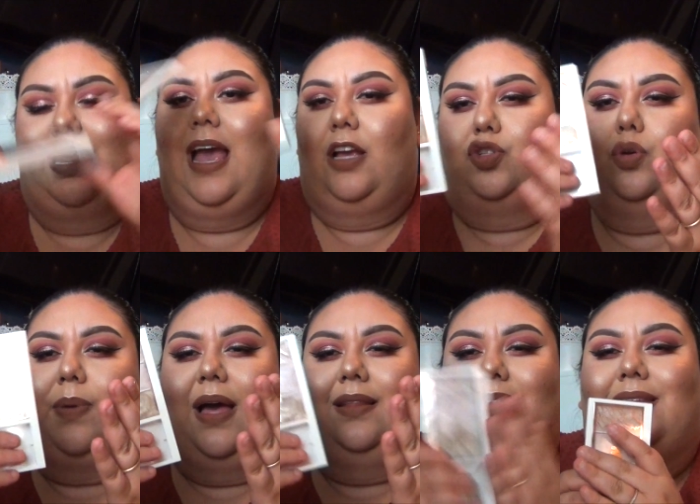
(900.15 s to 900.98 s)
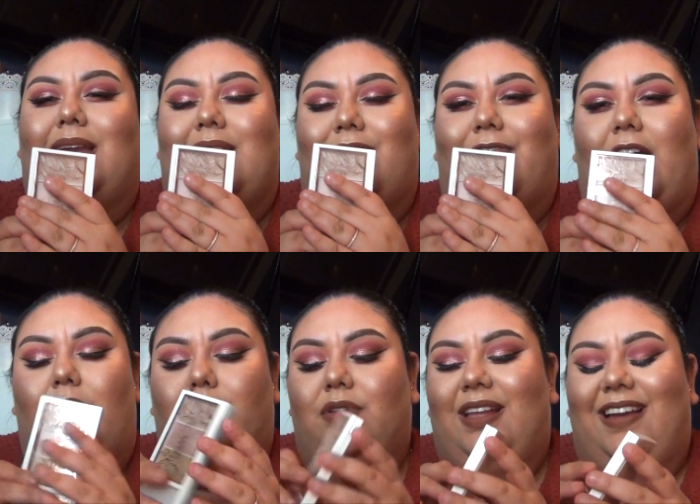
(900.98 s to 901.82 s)
actual palette that I
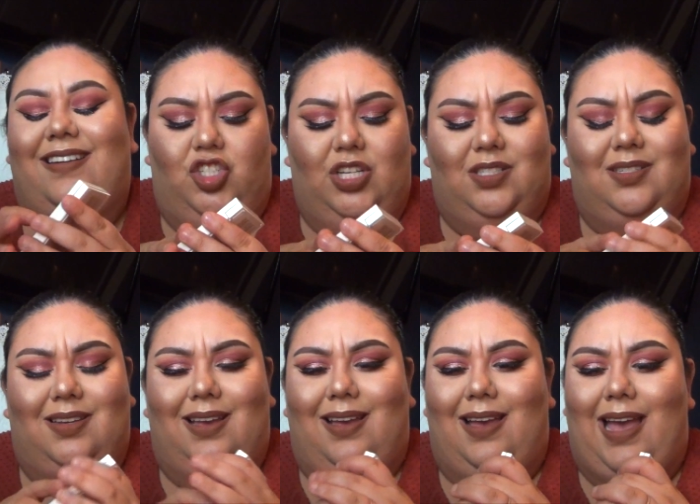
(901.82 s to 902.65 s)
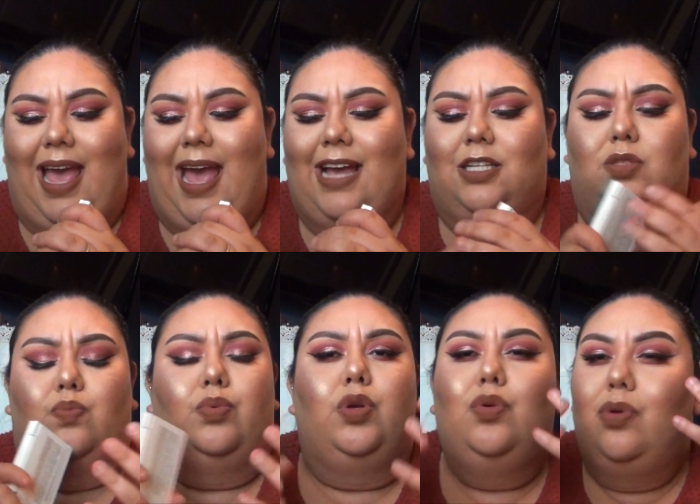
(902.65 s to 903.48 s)
found that just has
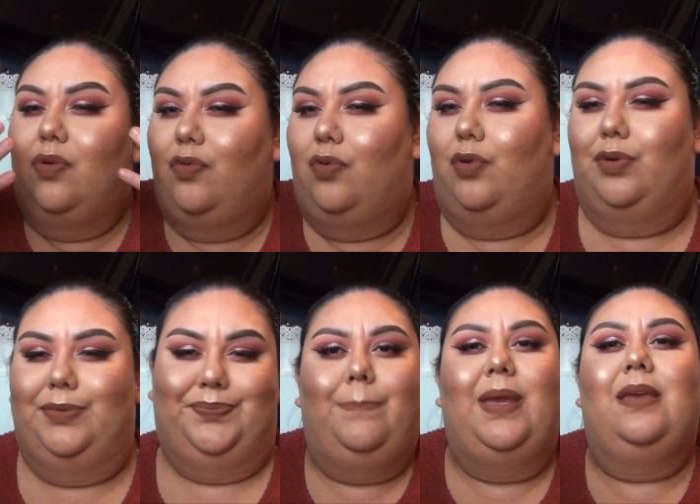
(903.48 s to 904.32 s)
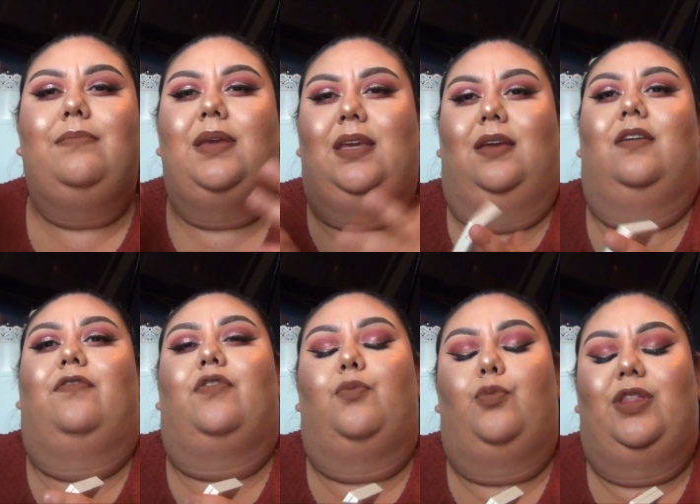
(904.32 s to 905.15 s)
beautiful beaming
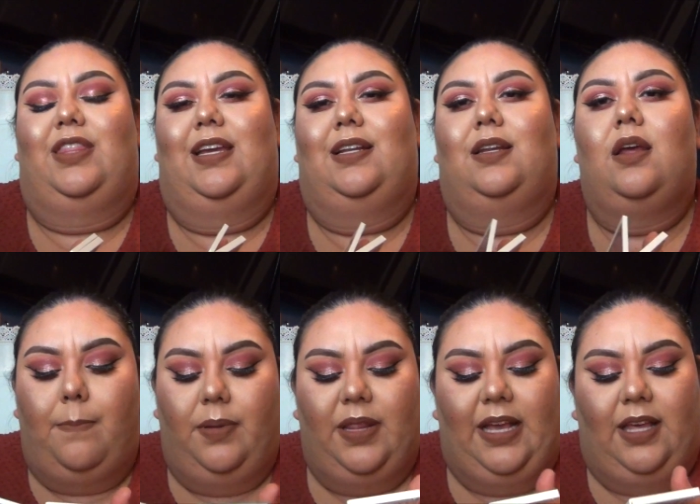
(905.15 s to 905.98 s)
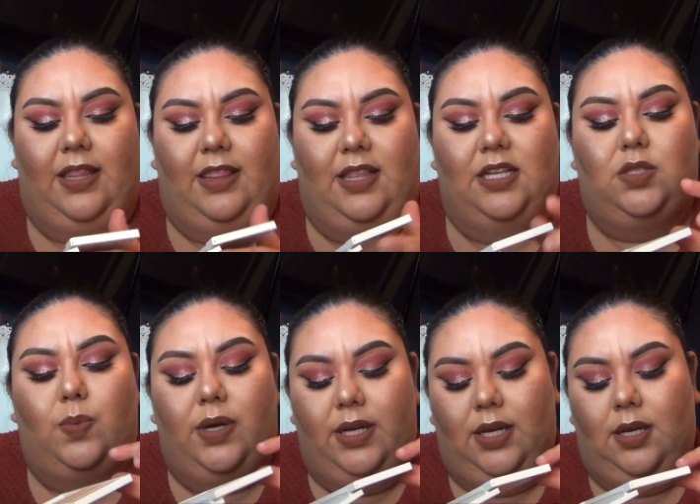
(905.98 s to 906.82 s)
from within. But like this
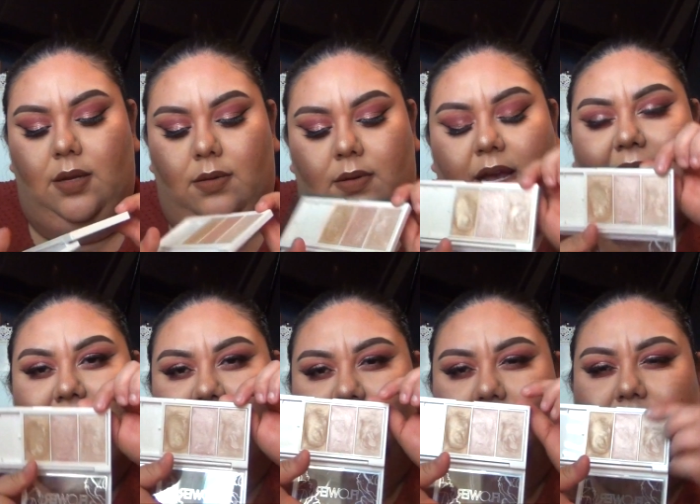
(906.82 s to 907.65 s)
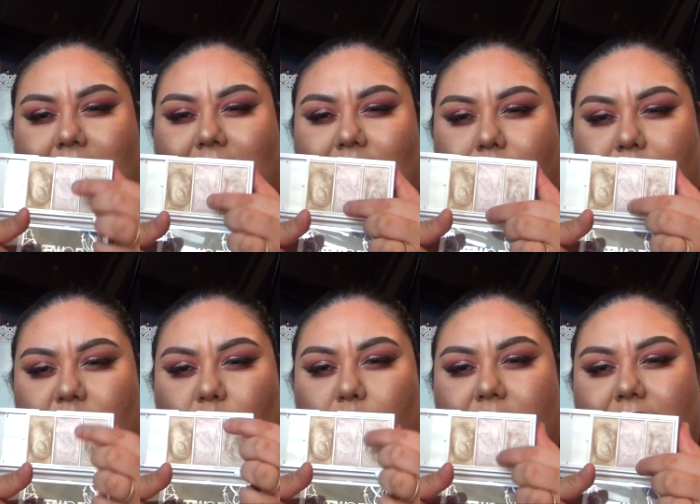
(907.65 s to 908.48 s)
one, I feel like the
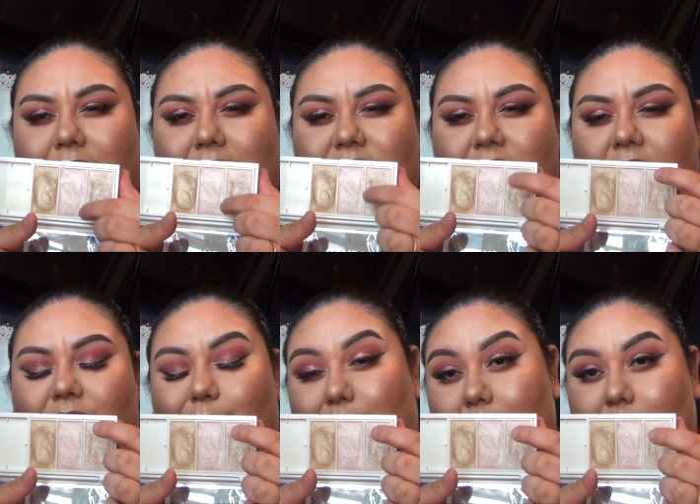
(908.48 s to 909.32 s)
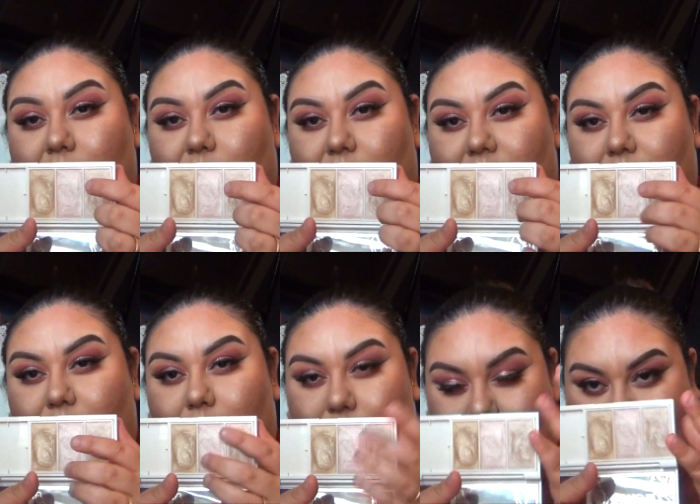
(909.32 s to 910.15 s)
middle one is like beaming
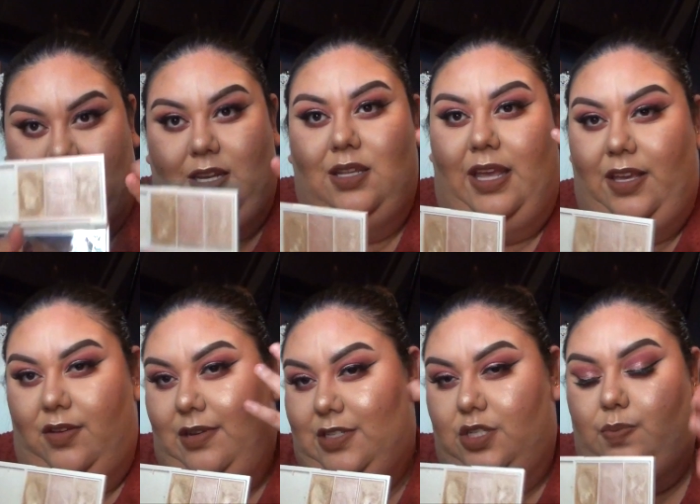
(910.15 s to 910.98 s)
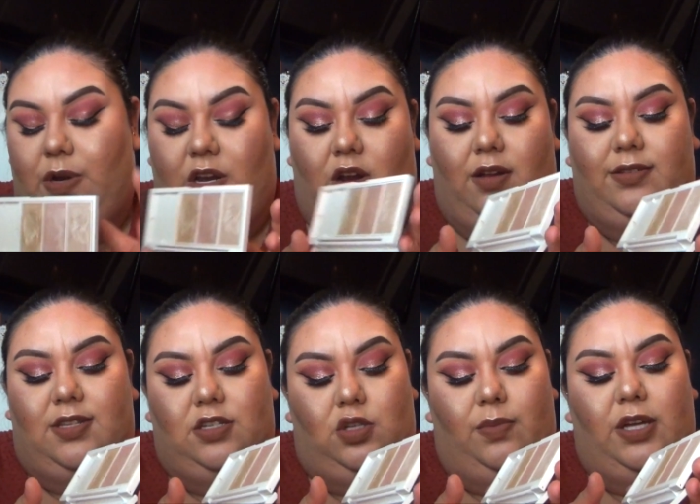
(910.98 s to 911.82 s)
within. Like you could just put it on, it's
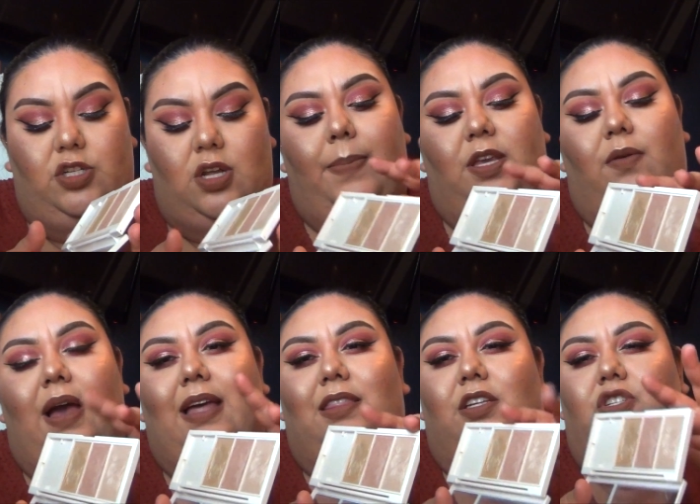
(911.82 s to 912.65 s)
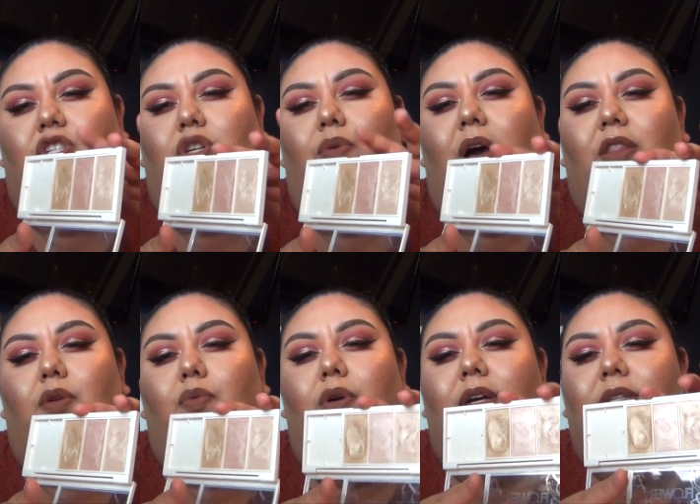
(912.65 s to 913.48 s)
not too much. But you add the two other
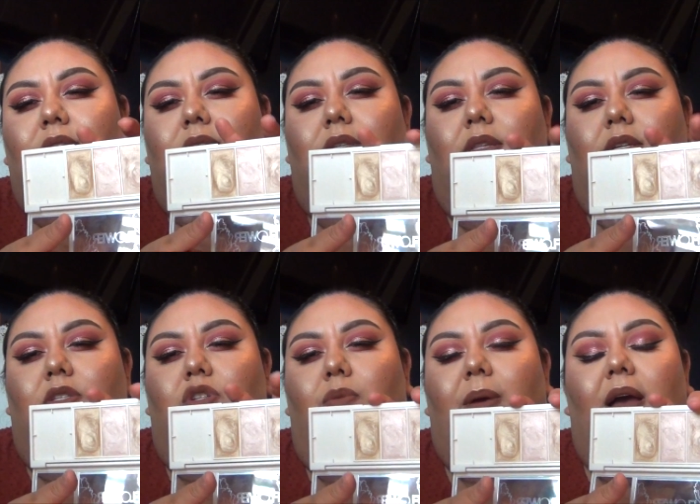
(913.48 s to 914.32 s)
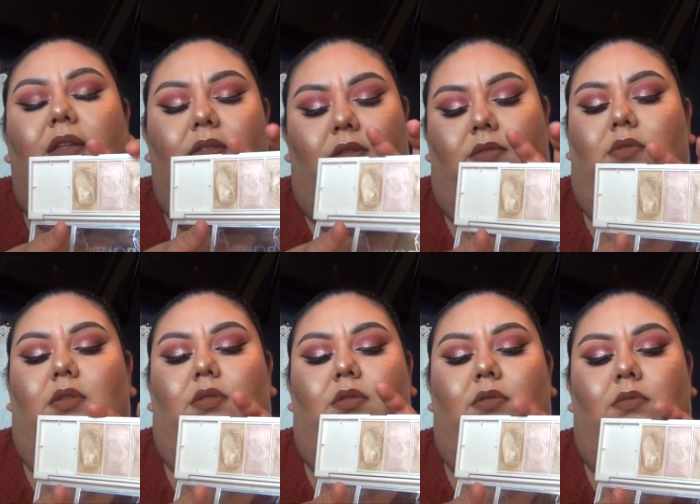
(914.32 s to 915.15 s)
ones, these two the